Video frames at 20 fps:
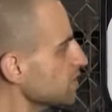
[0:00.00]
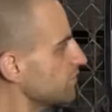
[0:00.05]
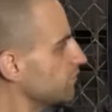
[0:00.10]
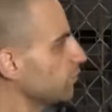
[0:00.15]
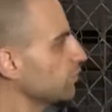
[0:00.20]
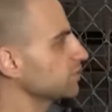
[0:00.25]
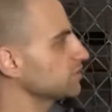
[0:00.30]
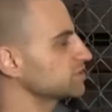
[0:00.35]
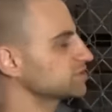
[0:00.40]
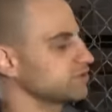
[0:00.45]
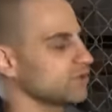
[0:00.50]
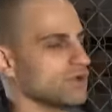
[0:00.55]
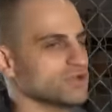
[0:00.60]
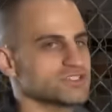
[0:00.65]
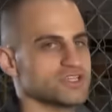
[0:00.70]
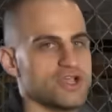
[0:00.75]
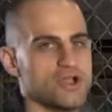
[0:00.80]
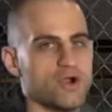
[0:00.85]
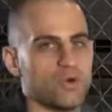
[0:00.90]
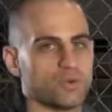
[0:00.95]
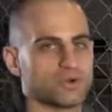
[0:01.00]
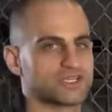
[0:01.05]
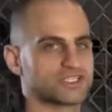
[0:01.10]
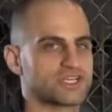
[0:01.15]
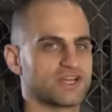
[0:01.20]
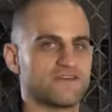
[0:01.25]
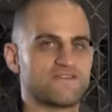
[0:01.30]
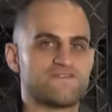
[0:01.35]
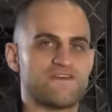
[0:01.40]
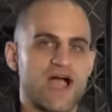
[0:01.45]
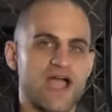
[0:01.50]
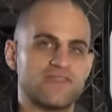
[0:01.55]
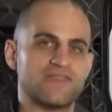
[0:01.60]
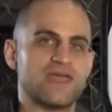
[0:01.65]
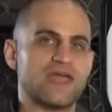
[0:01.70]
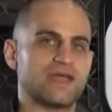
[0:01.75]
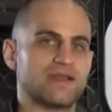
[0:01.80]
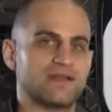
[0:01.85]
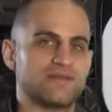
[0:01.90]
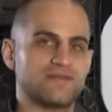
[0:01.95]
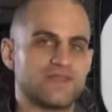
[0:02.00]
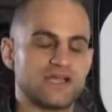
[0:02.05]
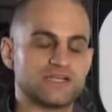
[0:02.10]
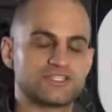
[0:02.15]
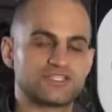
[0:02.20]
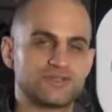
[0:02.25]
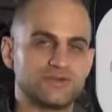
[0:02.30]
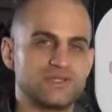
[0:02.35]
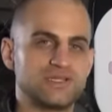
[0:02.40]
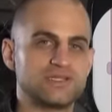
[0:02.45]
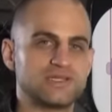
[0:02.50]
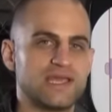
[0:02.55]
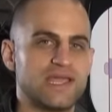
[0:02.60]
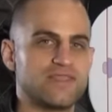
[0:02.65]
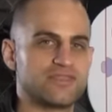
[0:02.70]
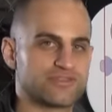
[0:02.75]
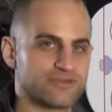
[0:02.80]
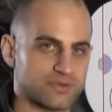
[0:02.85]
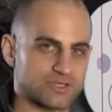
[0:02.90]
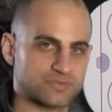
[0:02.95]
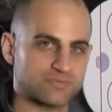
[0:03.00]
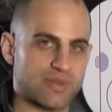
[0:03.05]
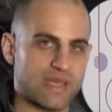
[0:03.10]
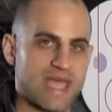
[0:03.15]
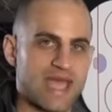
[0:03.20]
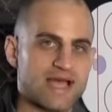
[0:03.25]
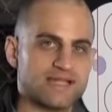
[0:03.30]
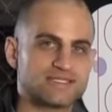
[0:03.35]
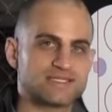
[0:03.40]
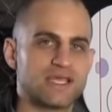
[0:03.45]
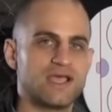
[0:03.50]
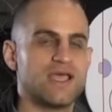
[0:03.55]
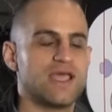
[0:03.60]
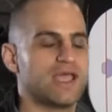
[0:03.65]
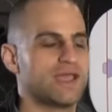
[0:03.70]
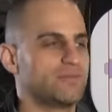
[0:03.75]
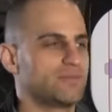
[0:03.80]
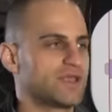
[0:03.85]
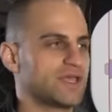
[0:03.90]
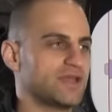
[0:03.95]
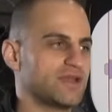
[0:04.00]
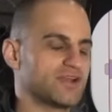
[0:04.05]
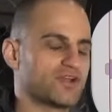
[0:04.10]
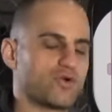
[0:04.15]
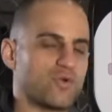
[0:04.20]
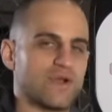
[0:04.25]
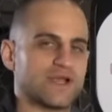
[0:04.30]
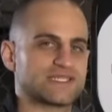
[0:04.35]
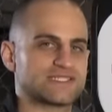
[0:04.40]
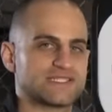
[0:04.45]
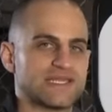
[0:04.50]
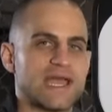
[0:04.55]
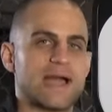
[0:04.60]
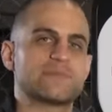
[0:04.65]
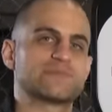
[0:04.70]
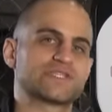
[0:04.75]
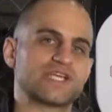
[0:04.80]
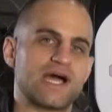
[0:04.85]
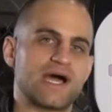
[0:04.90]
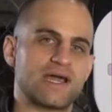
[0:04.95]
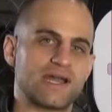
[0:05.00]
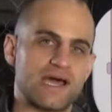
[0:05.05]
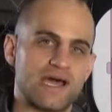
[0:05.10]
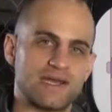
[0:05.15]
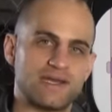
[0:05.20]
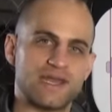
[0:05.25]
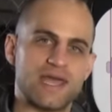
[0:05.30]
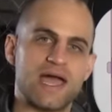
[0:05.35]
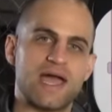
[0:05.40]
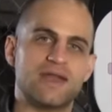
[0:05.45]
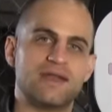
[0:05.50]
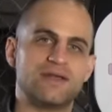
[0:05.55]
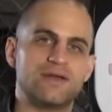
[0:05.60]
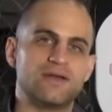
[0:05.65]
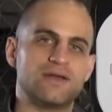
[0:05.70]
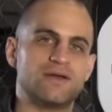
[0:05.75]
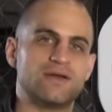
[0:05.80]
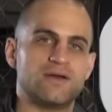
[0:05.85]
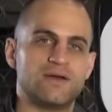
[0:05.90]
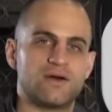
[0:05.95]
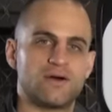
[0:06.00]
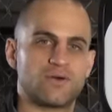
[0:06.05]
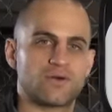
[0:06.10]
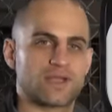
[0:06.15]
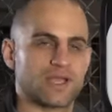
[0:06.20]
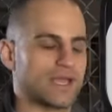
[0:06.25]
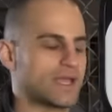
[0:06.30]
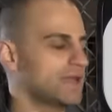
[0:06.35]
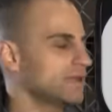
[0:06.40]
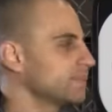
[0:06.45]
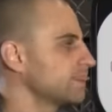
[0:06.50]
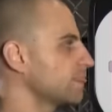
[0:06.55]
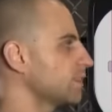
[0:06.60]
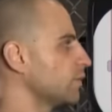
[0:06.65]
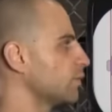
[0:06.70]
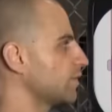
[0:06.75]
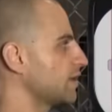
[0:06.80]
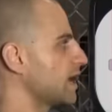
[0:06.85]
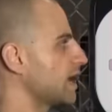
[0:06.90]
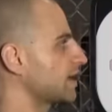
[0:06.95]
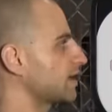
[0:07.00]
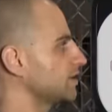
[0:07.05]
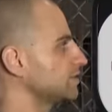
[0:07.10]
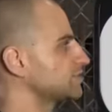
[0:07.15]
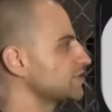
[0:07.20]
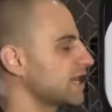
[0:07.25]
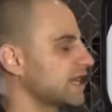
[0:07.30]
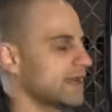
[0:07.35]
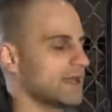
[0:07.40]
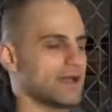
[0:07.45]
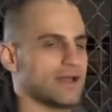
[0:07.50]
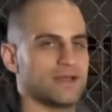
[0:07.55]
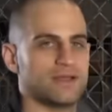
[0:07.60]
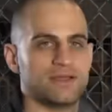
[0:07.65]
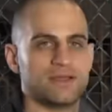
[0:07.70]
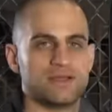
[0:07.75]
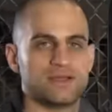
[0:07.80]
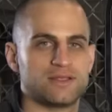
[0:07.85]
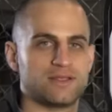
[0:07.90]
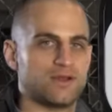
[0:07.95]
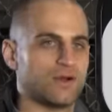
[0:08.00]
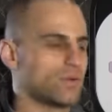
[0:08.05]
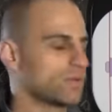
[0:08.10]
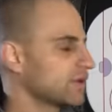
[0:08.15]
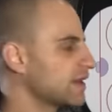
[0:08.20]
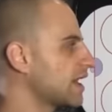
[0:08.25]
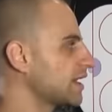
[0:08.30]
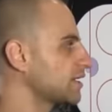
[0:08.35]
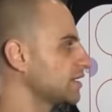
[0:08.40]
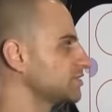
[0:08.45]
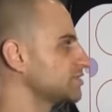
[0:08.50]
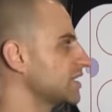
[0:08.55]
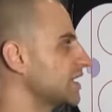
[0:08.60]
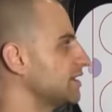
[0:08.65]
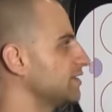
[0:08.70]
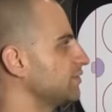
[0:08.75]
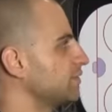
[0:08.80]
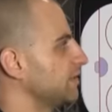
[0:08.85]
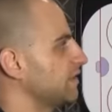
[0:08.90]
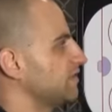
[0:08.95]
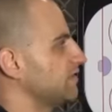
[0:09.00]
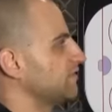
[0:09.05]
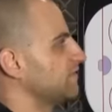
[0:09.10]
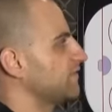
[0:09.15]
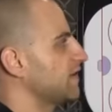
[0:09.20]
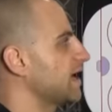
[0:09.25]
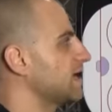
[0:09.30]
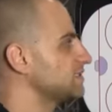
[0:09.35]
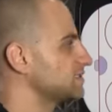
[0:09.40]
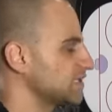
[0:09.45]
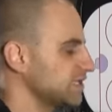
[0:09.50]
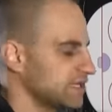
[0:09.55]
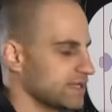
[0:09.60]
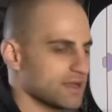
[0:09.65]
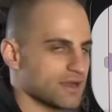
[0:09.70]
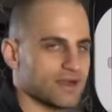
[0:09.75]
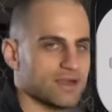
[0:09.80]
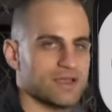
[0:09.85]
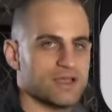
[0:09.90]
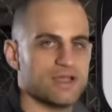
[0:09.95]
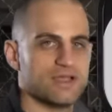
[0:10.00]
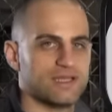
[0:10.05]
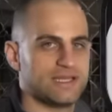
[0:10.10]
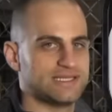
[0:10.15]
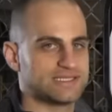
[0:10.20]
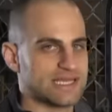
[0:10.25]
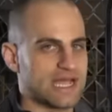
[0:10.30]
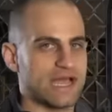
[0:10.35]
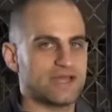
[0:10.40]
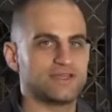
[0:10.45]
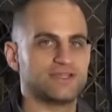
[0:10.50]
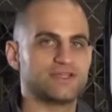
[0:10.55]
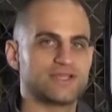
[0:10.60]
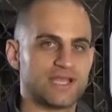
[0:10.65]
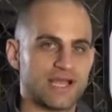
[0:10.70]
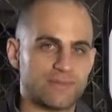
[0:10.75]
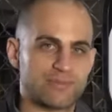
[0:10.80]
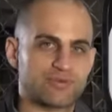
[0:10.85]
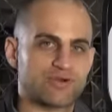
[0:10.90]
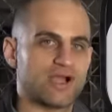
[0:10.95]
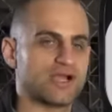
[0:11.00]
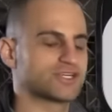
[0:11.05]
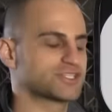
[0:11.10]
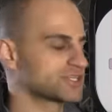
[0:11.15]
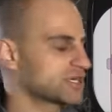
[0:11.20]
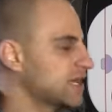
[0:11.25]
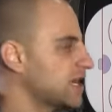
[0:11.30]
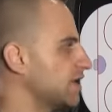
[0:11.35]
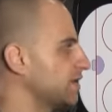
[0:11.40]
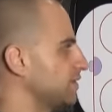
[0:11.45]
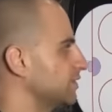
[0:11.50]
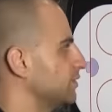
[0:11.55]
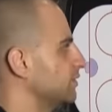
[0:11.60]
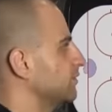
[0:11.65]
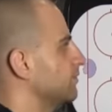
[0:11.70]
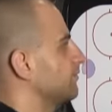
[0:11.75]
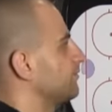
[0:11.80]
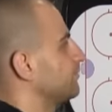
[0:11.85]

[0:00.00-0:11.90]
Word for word: forward is close, we're just gonna find that, that shooting lane through his pads and getting a quick snapshot on net, okay? We're not going to try to, you know, we're not going to try to do anything fancy here. He's on you, you got pressure on you.